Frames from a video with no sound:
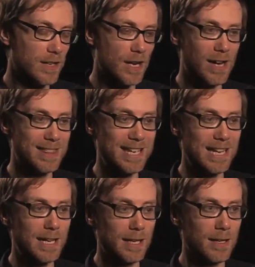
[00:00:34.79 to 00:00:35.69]
You know, I
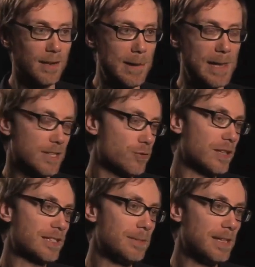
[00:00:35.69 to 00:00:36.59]
think it
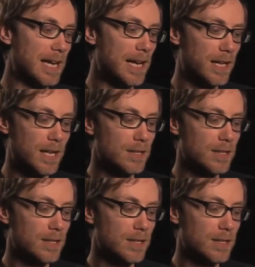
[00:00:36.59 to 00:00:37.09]
strikes me that